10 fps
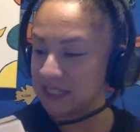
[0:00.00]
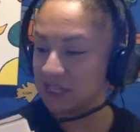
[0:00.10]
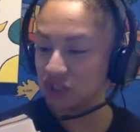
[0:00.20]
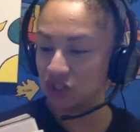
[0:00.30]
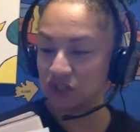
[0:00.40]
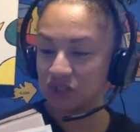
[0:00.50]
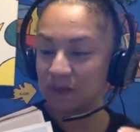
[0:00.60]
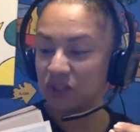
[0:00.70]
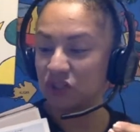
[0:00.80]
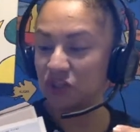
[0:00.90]
teachers
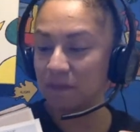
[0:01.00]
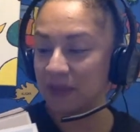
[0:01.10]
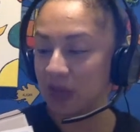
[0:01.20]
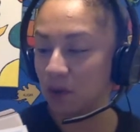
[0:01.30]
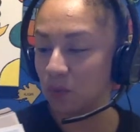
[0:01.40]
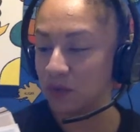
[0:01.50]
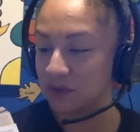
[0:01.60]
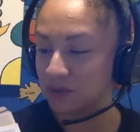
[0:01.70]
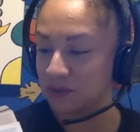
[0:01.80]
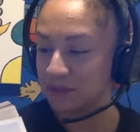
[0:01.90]
jumping out
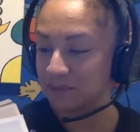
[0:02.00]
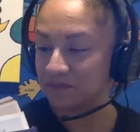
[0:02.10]
windows.